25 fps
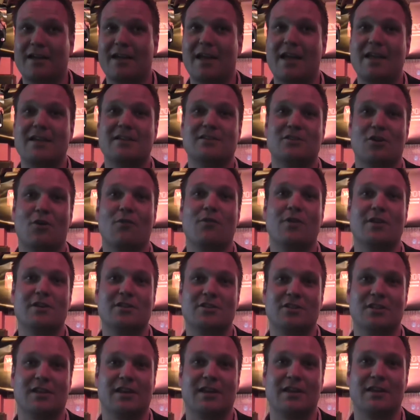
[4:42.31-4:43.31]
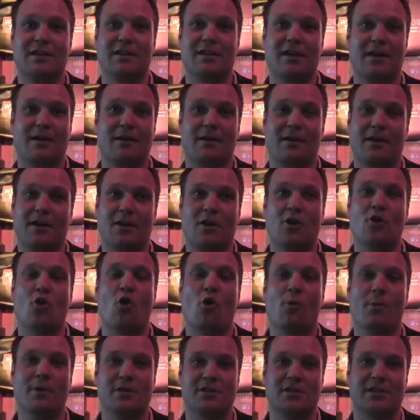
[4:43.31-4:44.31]
he's obviously
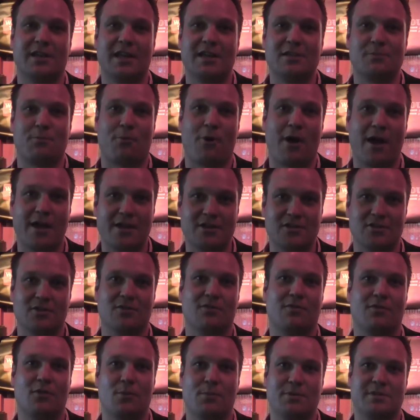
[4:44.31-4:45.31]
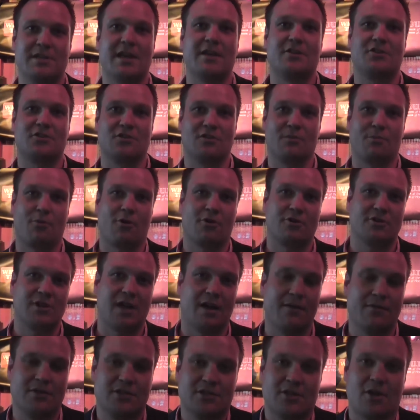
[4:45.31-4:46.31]
enormous in his praise of the potential of Brock
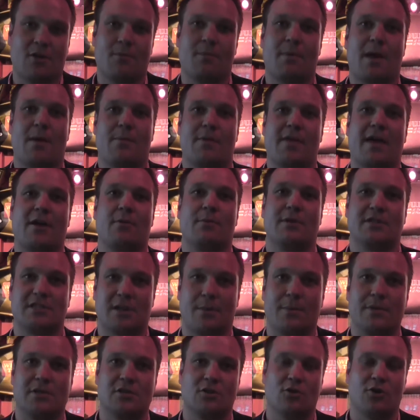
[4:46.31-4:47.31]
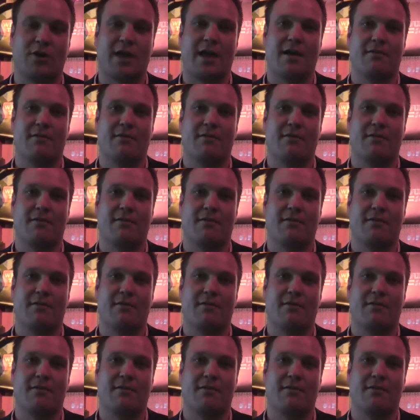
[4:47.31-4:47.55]
Jarvis, so maybe that'll be something to look at.